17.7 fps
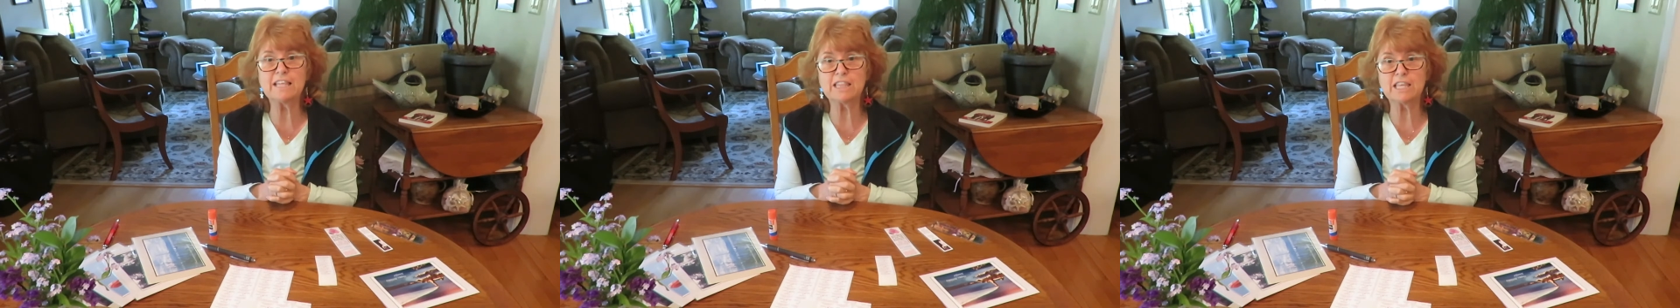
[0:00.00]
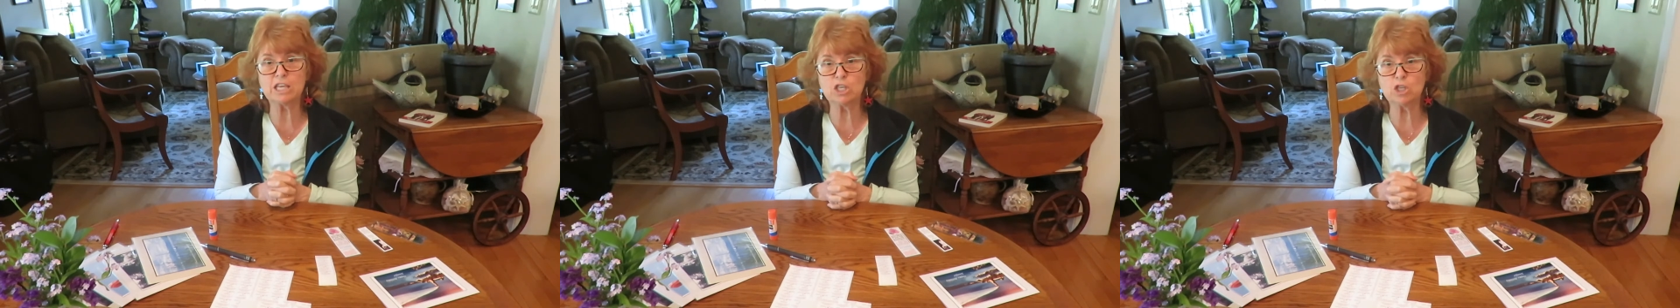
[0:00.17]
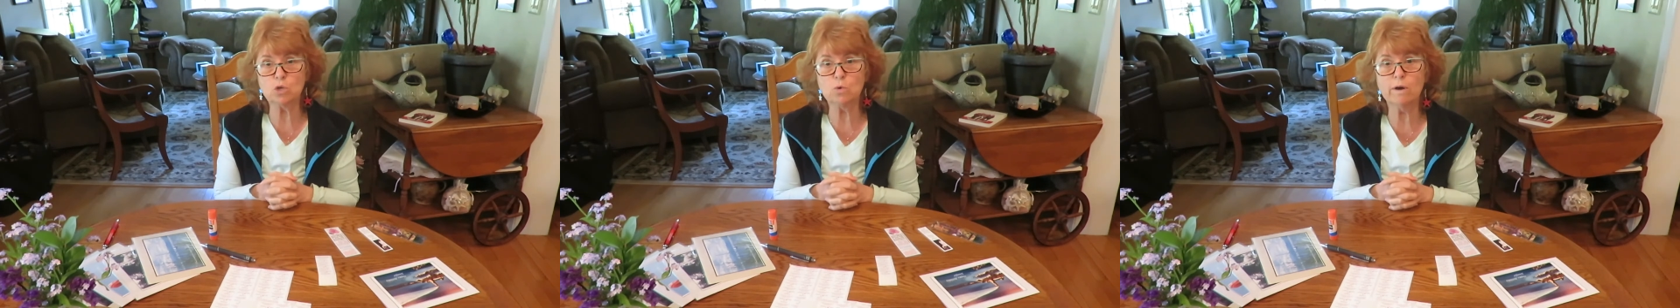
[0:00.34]

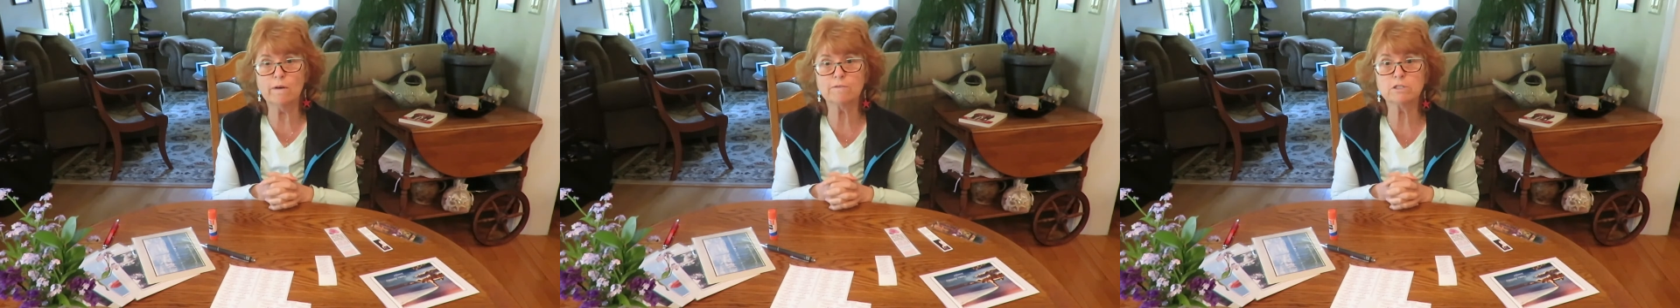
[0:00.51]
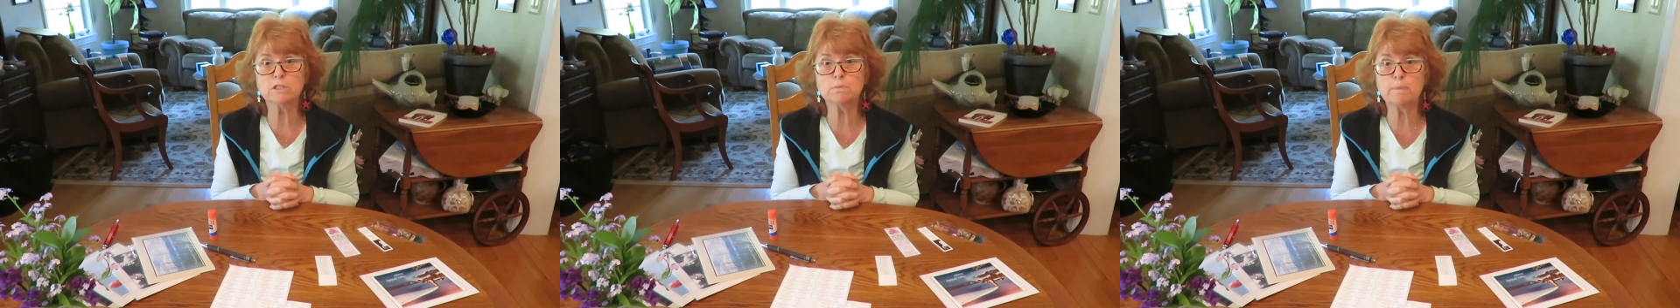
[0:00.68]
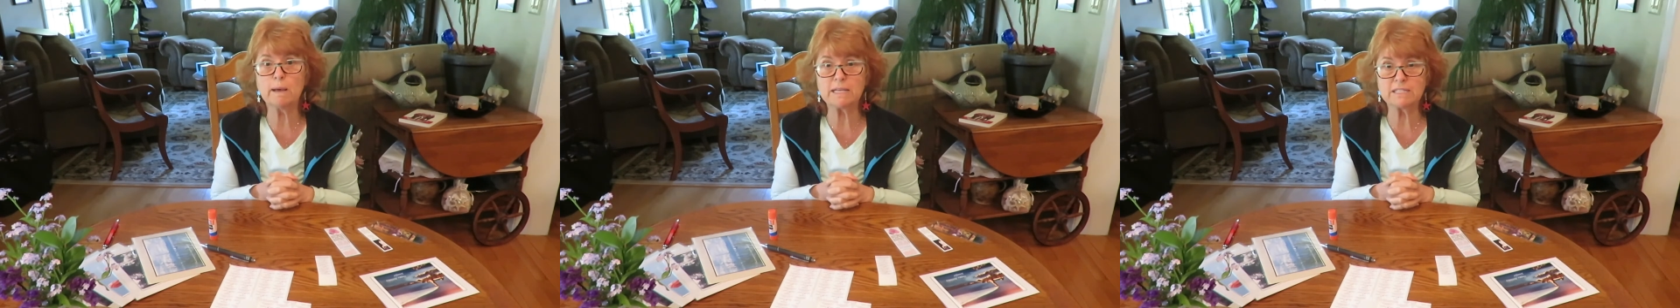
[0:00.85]
that you have
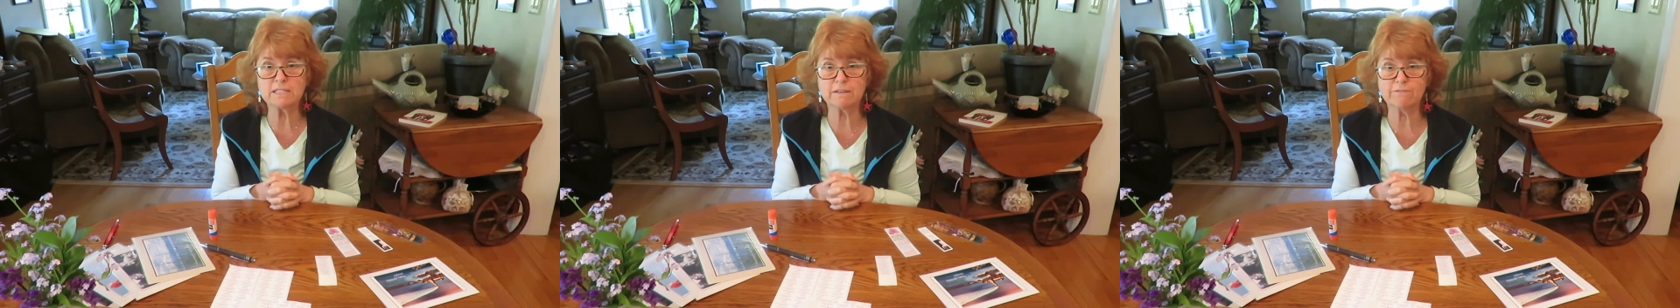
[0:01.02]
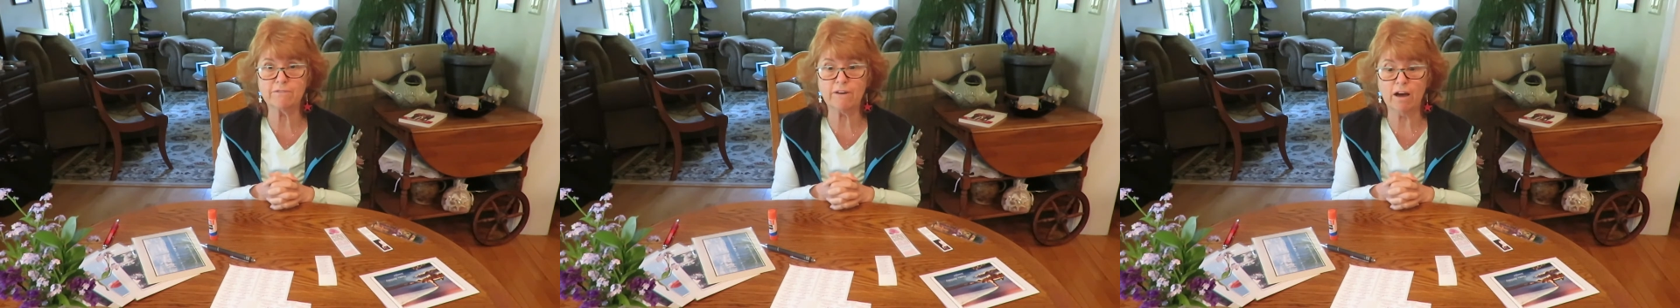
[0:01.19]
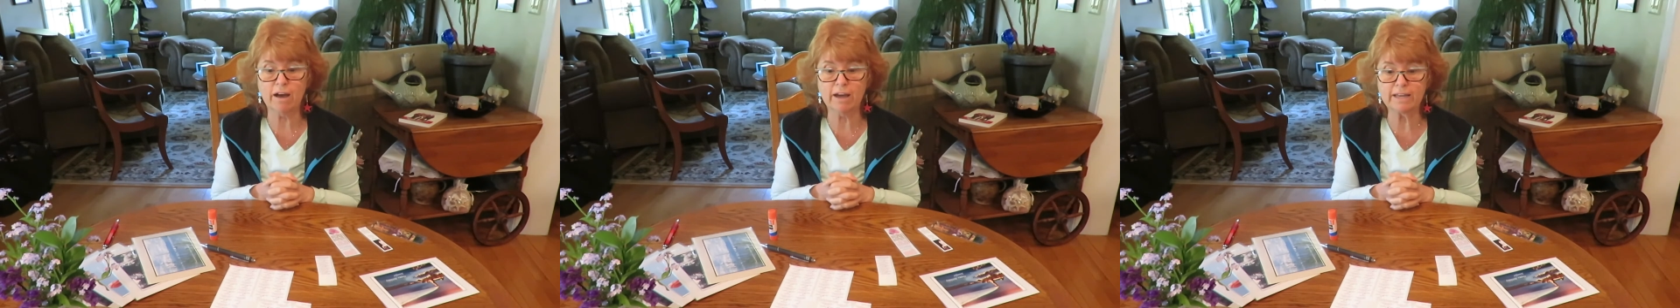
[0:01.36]

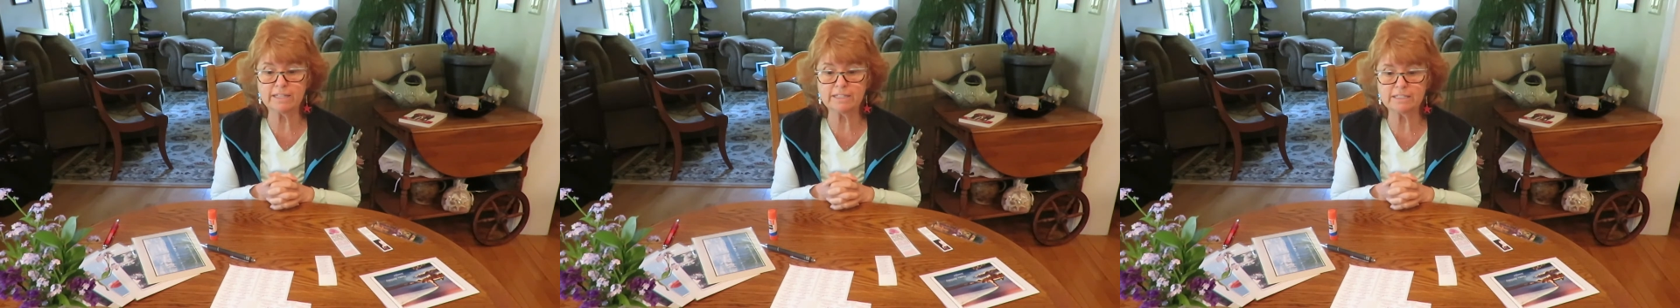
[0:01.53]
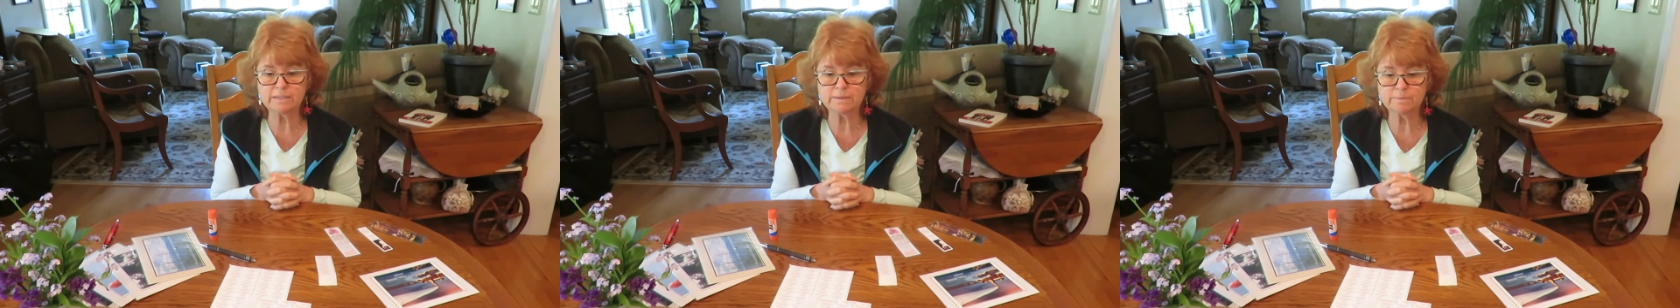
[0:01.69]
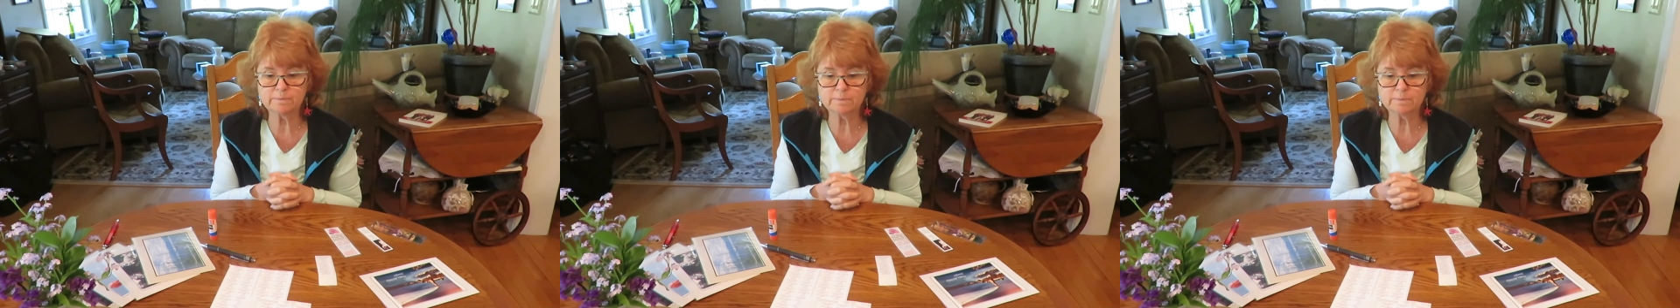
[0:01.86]
specified.